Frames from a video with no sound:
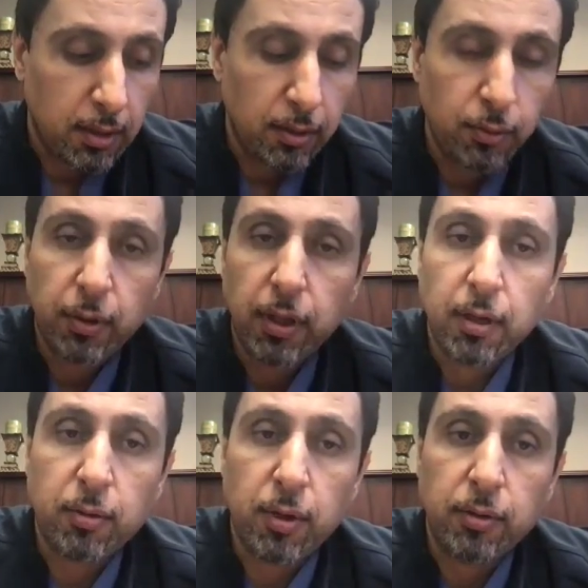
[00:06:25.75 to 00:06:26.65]
doing
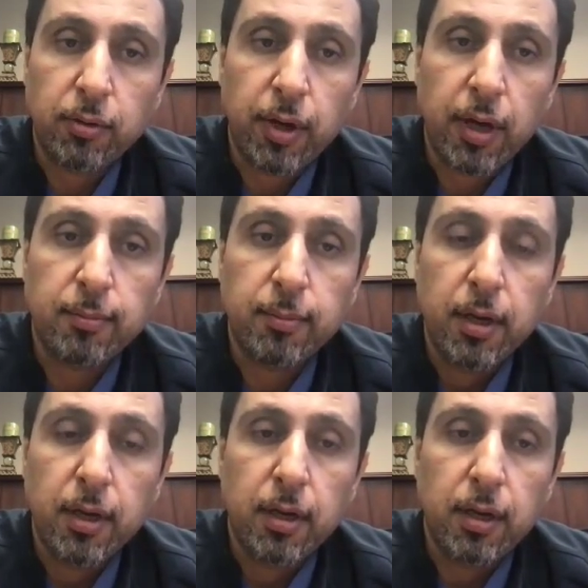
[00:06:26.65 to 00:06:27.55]
echocardiogram
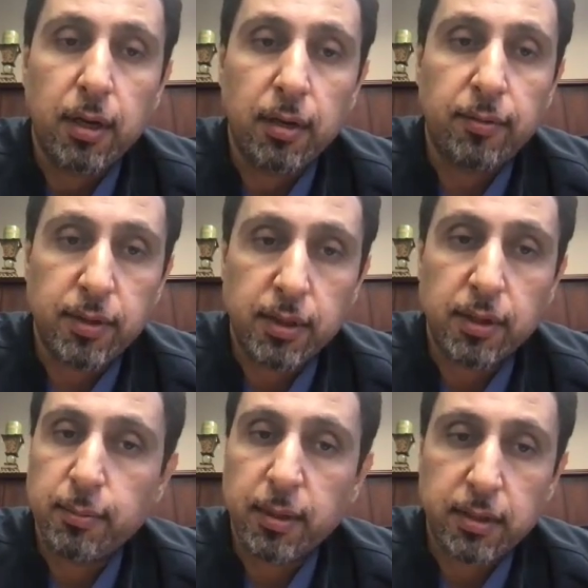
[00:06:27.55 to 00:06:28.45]
every
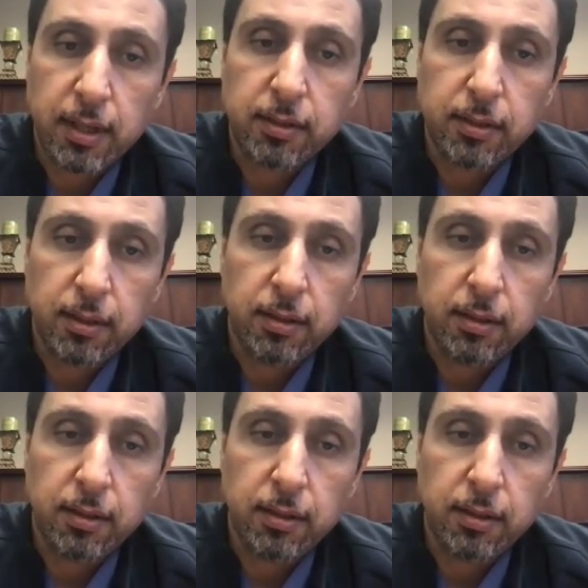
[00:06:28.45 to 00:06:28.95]
6 months, that's